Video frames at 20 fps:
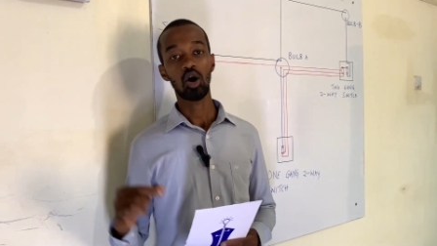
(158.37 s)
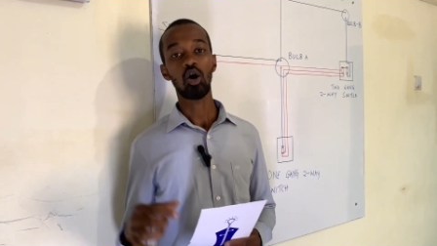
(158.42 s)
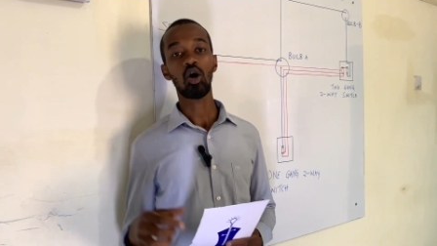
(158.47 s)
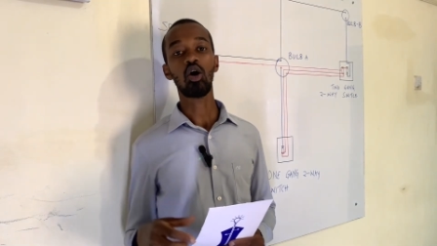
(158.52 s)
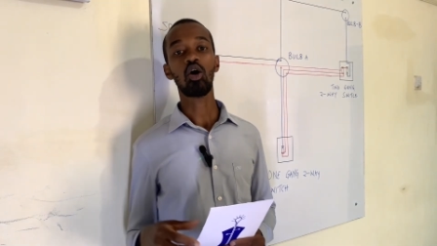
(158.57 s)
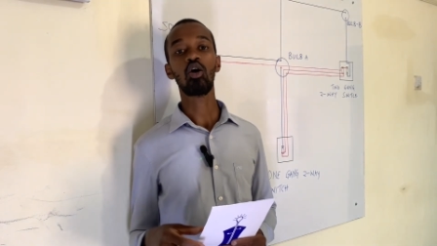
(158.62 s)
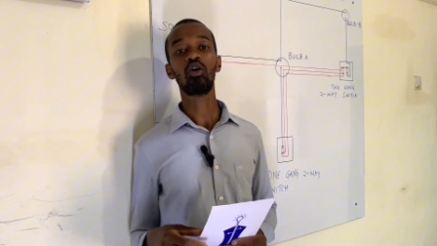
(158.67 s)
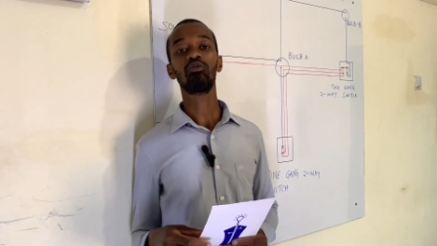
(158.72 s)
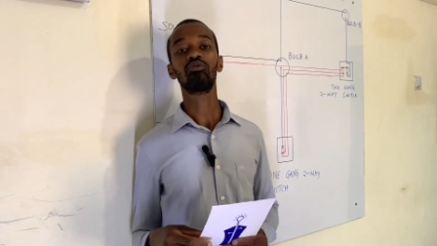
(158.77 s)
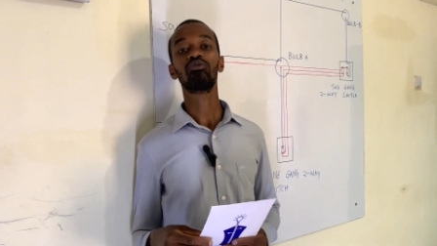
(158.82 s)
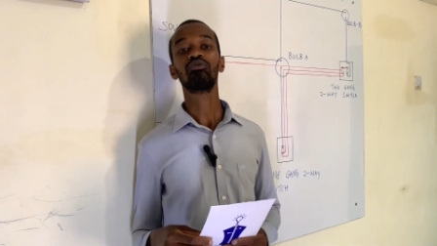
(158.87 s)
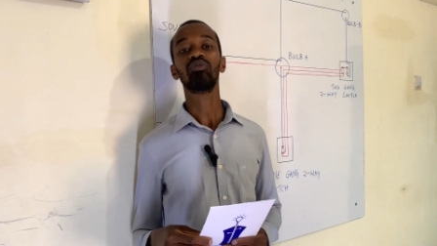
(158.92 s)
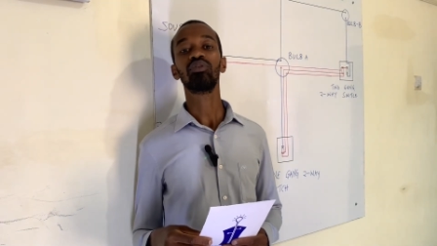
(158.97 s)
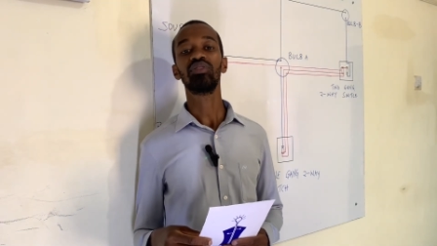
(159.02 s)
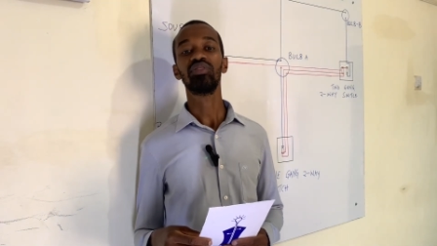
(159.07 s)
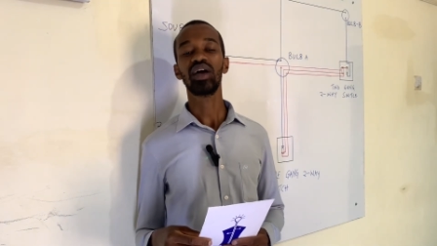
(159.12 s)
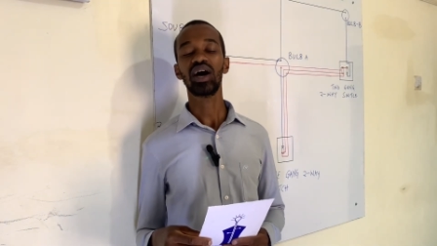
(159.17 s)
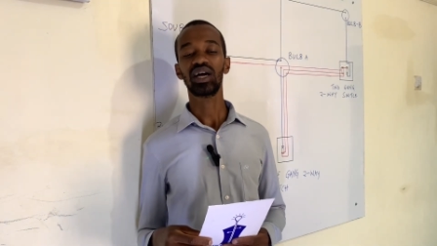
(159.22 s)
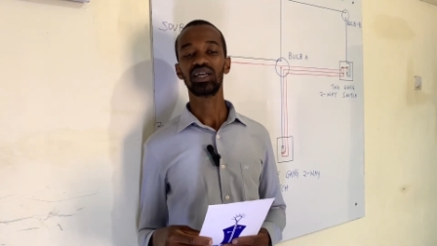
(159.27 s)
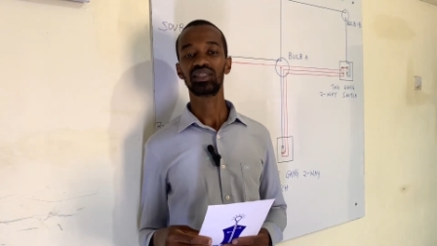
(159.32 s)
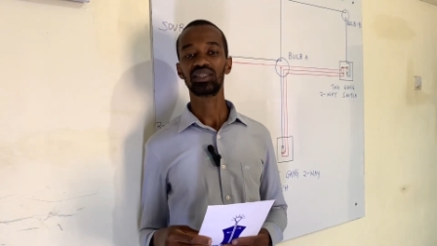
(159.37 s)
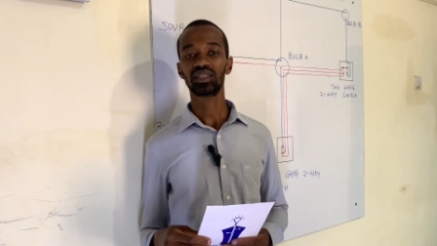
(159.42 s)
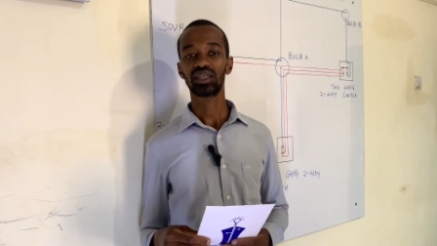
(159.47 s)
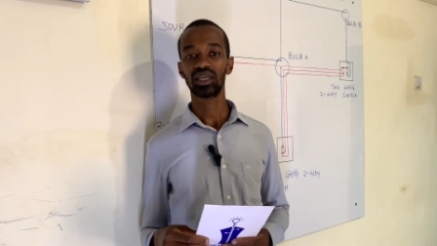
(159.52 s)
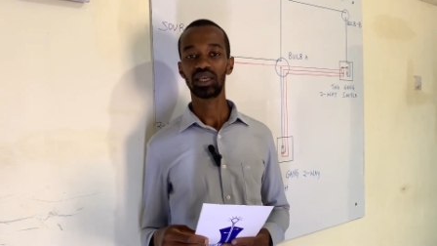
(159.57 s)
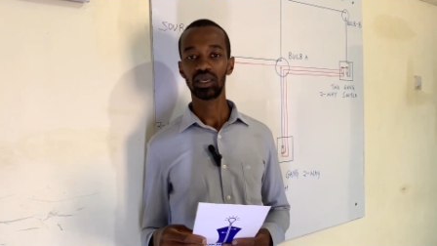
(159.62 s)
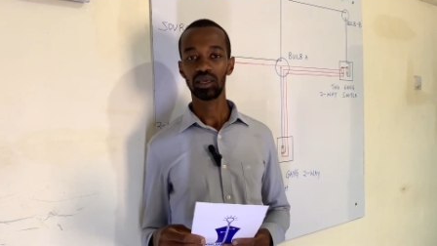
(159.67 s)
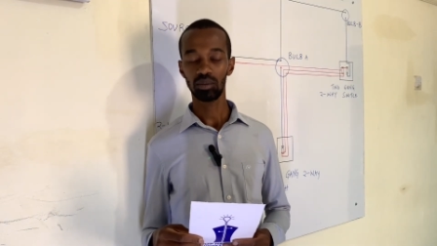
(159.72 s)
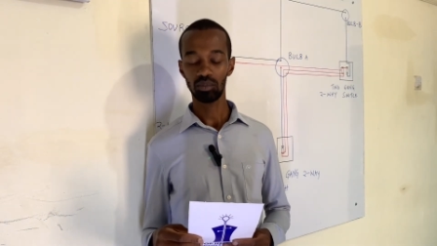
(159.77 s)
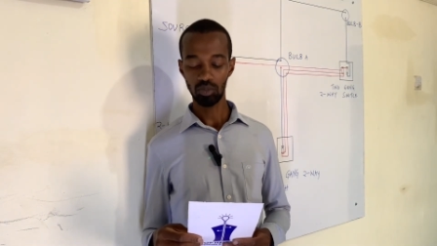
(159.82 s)
of that
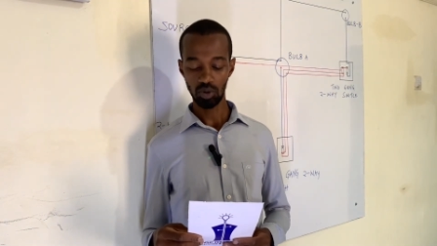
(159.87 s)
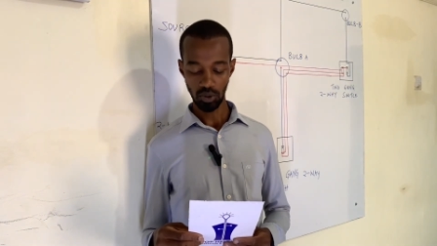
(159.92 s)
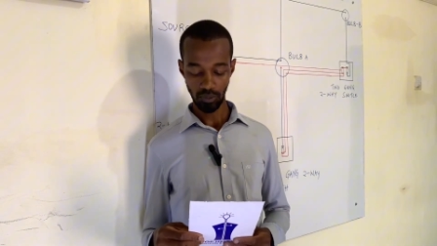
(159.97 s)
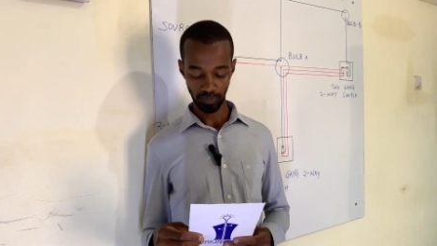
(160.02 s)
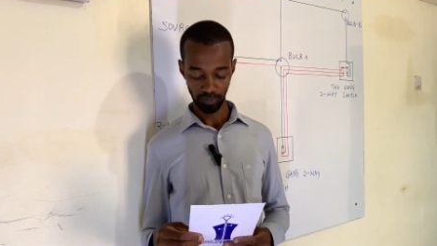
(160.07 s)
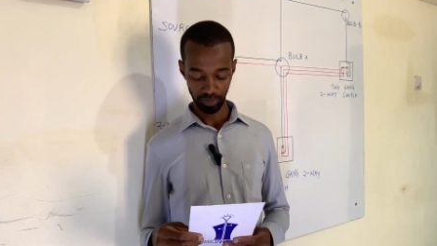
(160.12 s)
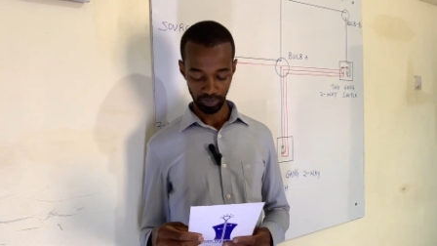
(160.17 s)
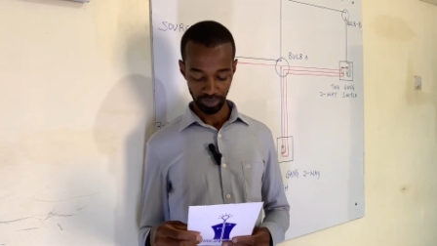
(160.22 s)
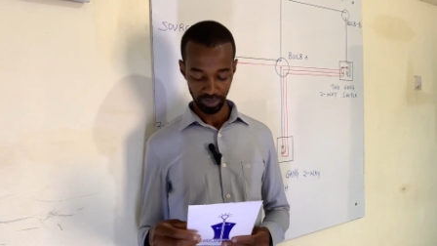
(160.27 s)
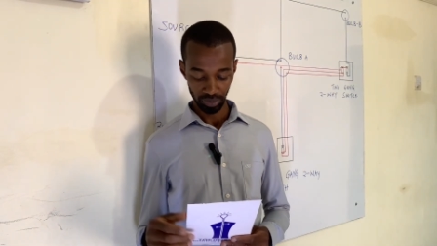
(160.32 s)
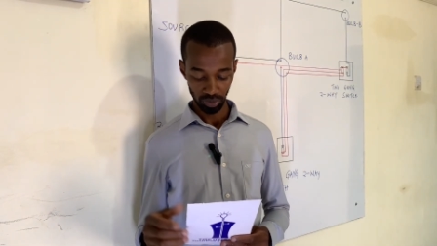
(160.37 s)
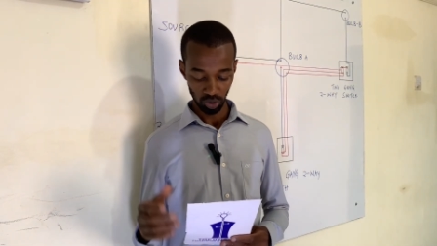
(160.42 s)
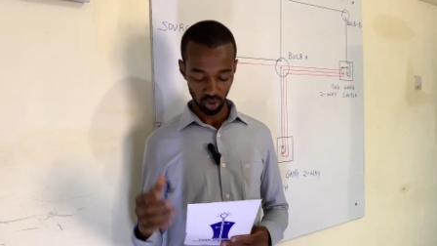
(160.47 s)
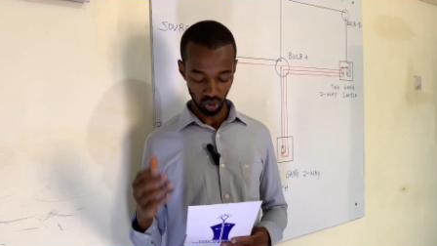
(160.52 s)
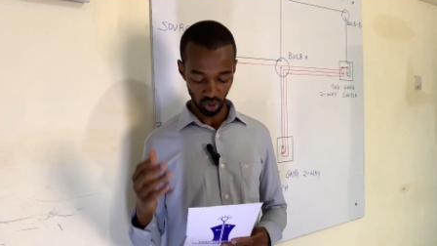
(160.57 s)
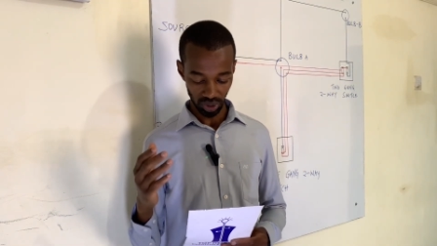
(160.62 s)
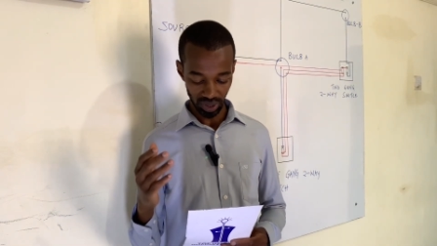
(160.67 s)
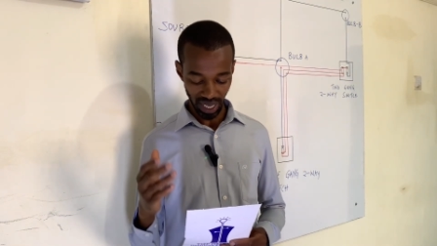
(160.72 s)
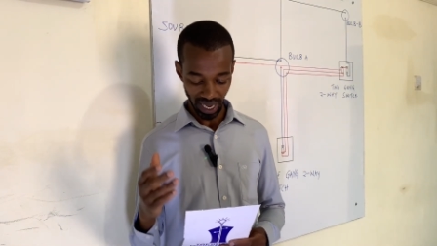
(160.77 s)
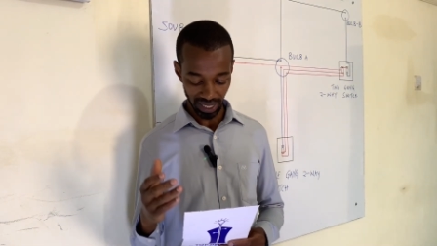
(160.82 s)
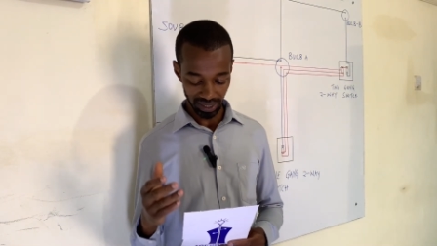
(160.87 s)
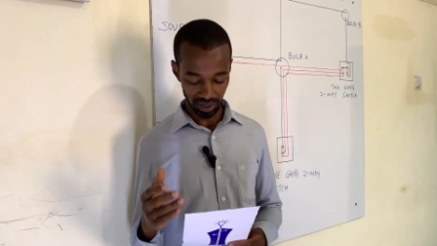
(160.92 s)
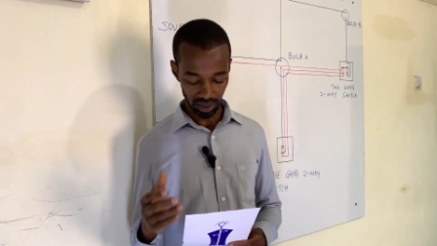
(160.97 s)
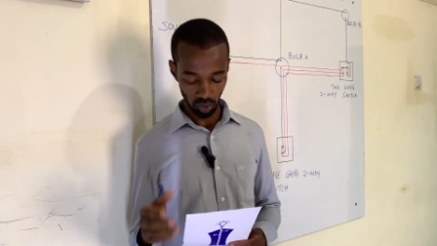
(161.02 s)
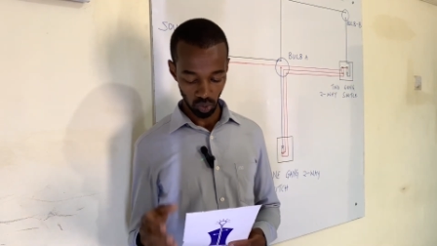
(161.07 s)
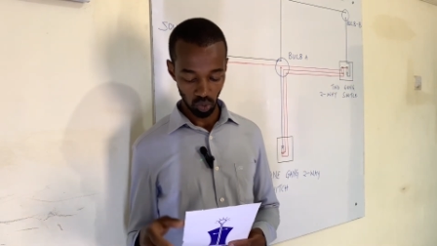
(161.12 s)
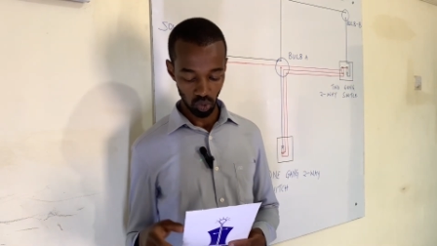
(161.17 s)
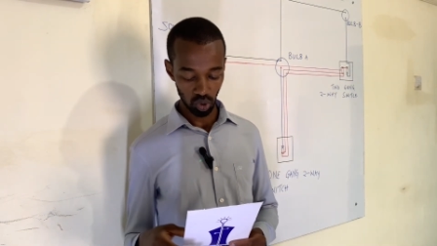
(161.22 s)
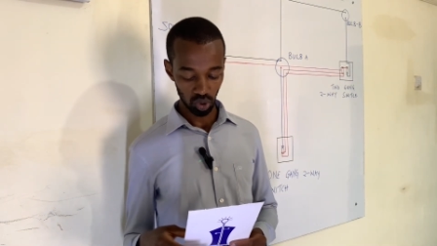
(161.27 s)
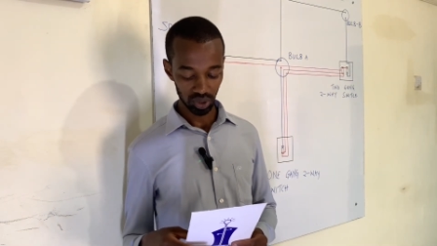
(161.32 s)
cable. So that
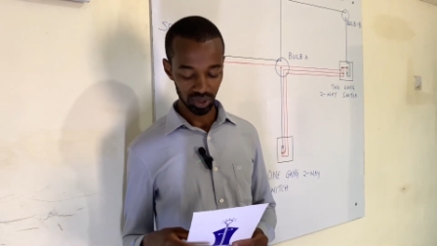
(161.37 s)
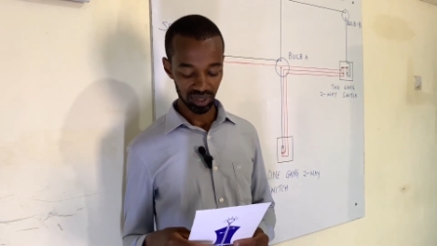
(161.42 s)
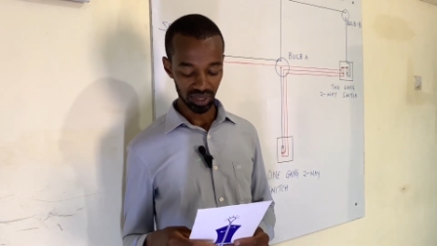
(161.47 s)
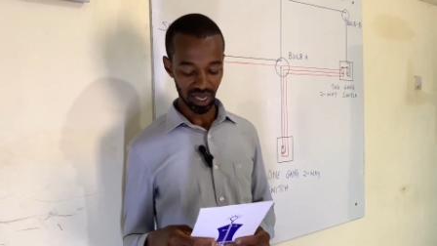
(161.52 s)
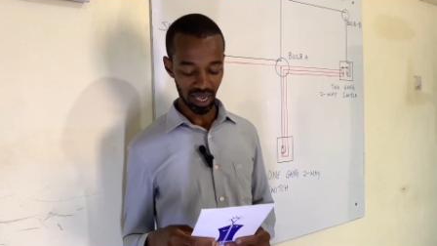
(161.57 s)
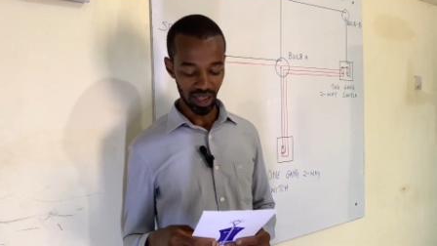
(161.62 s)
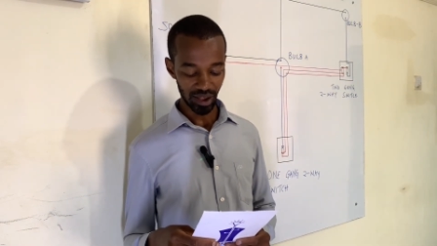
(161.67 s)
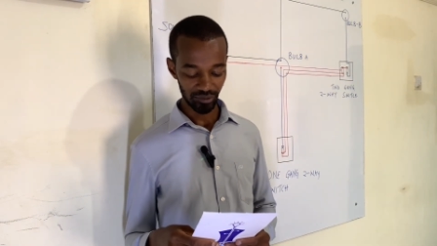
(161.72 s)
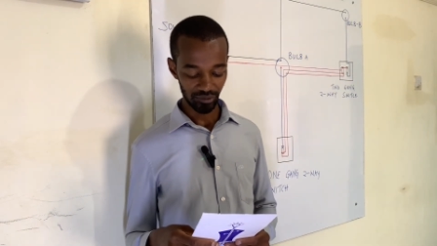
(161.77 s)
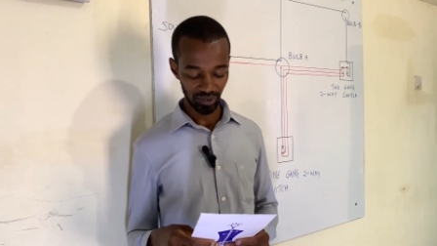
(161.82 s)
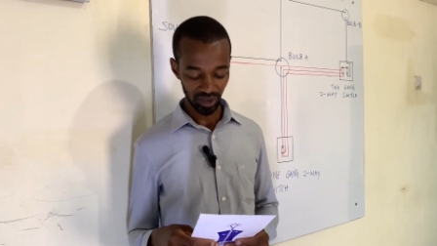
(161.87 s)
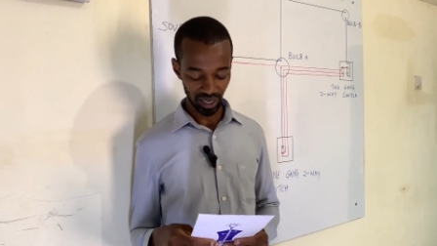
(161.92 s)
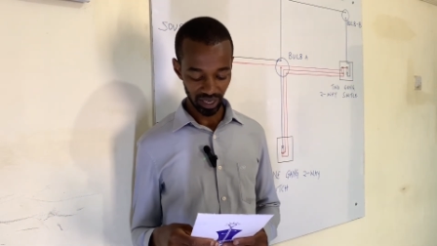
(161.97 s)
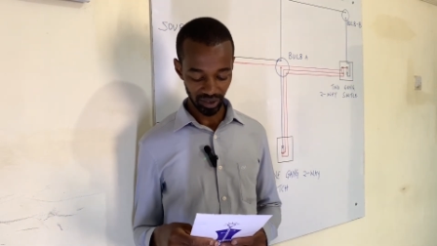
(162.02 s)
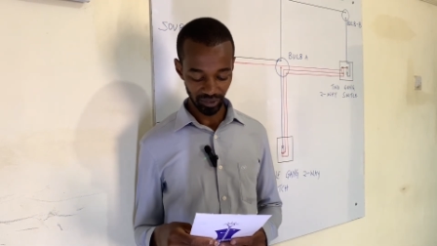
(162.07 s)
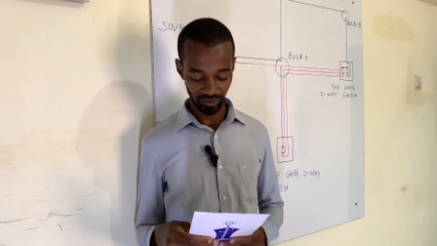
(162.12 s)
was a very,